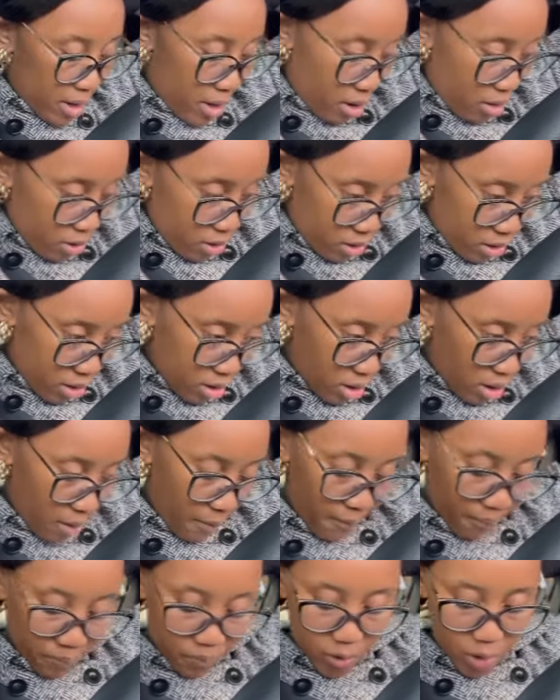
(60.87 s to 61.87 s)
now is
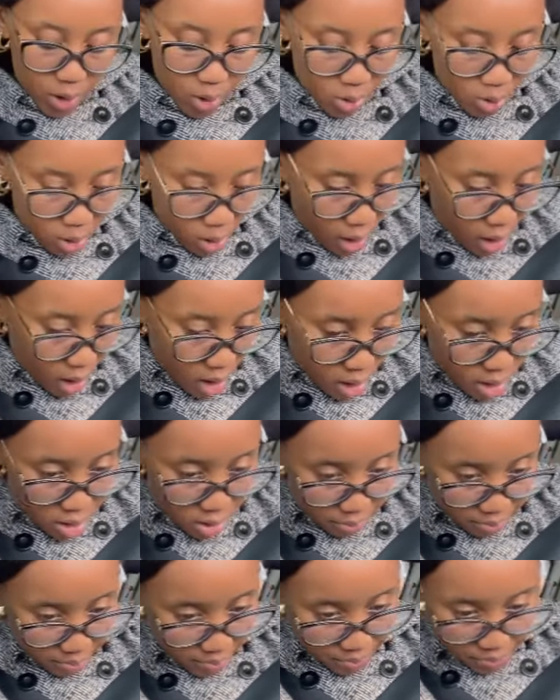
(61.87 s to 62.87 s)
3 o'clock,
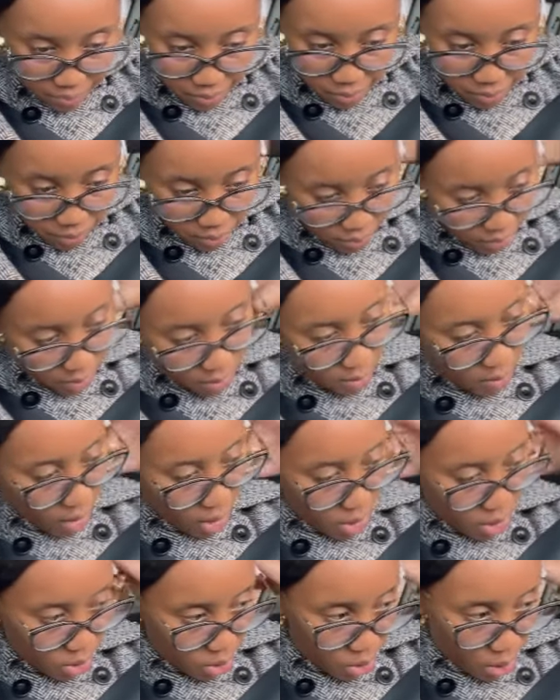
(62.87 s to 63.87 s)

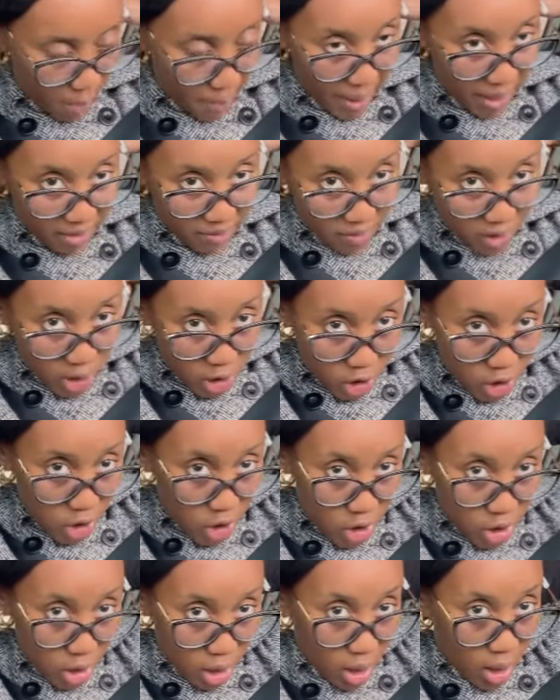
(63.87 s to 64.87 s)
so I might fetch
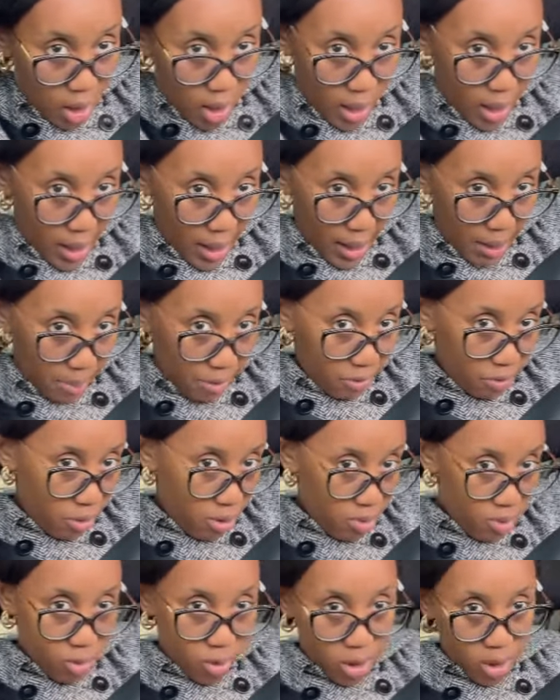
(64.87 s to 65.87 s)
hubby
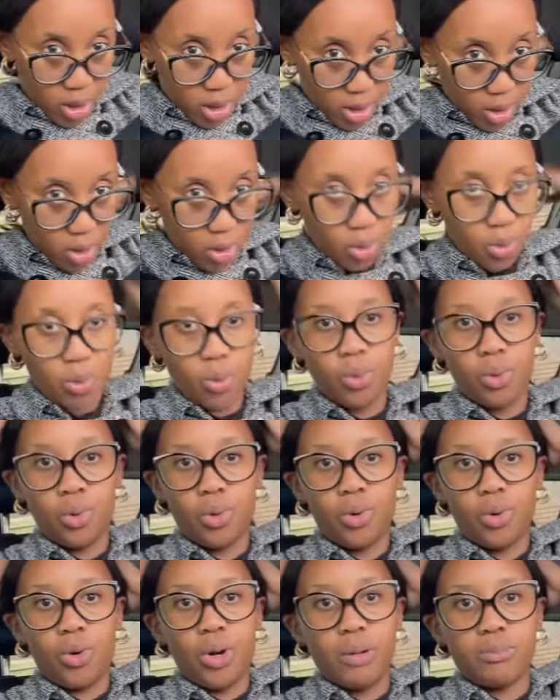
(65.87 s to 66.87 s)
from work,
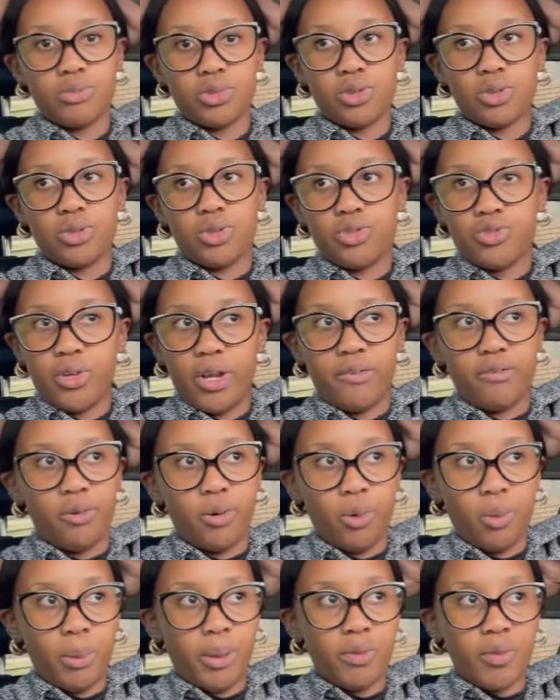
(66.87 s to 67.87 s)
or I'm just gonna drive
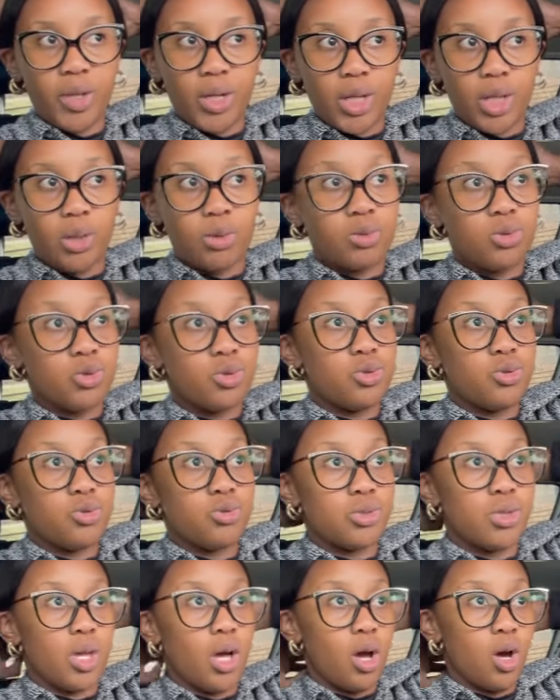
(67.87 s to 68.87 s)
home and then he'll just
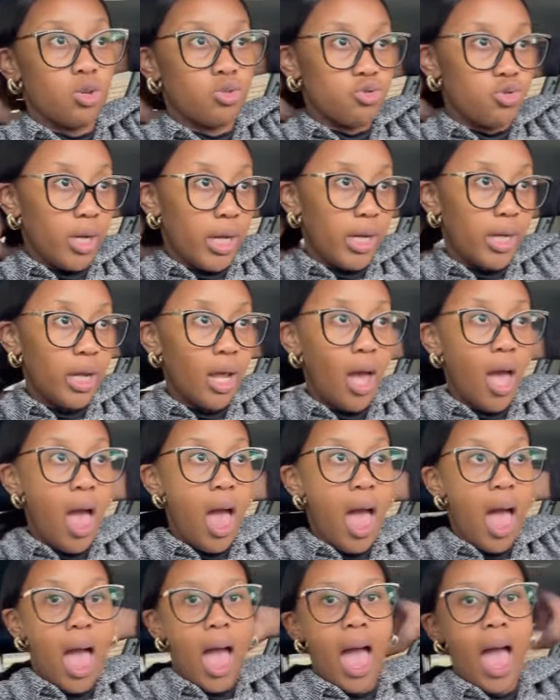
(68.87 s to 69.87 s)
use the car train
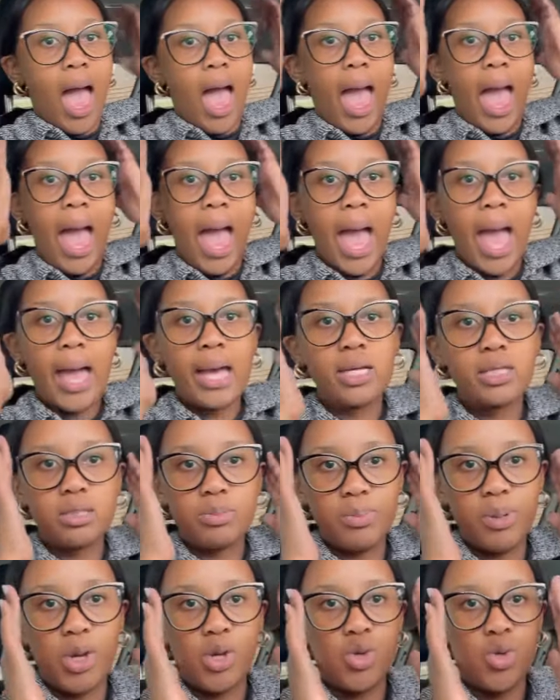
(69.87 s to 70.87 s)
as
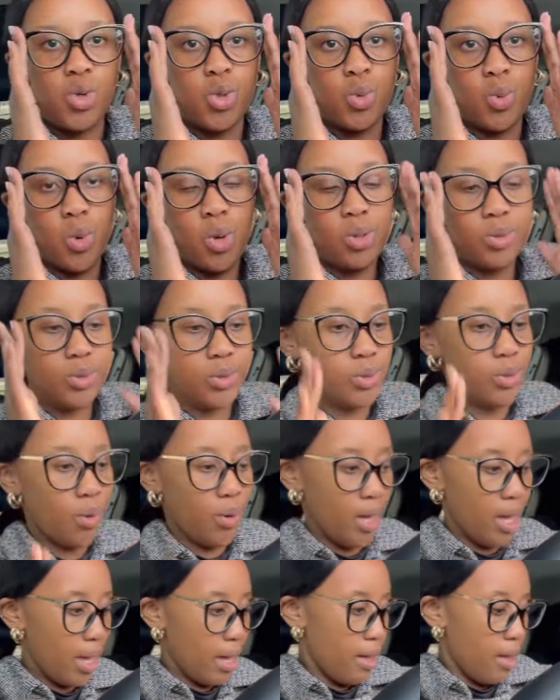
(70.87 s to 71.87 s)
per usual. So
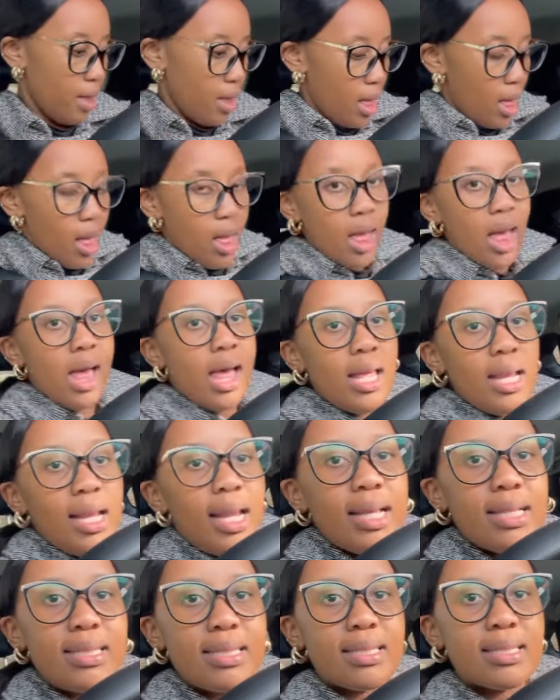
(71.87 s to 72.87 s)
yeah,
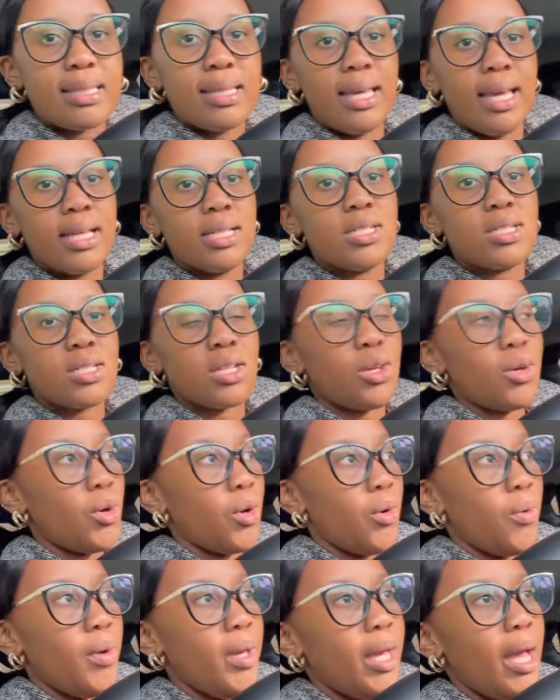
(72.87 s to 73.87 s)
let's get
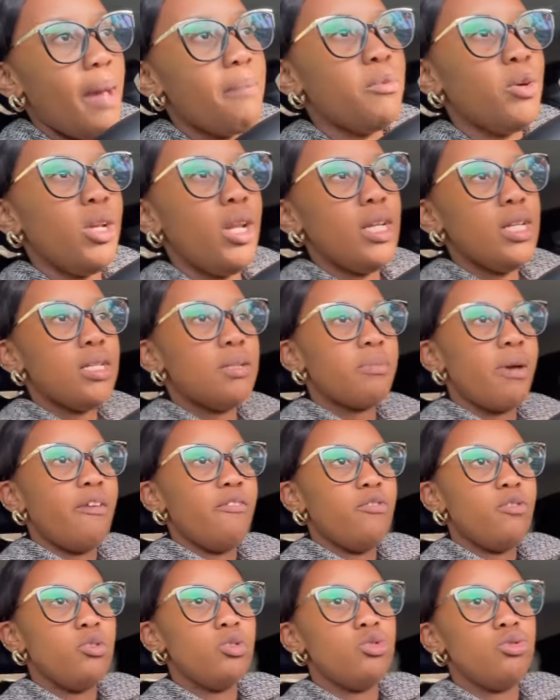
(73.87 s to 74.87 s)
going. I'm gonna need my
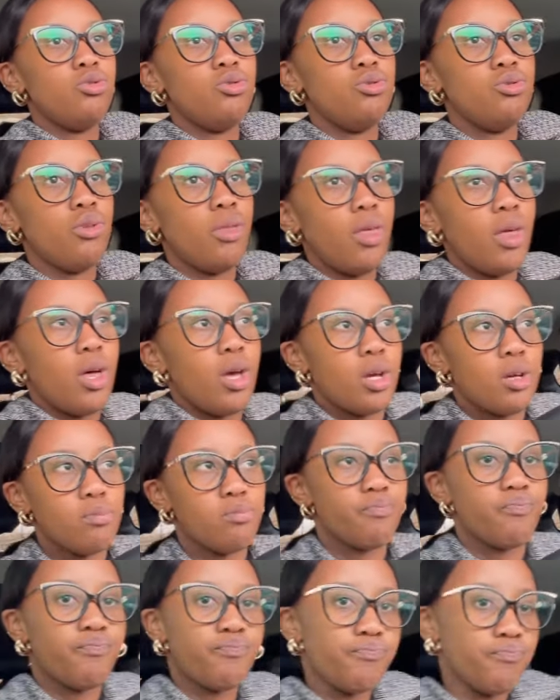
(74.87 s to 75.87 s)
phone to do the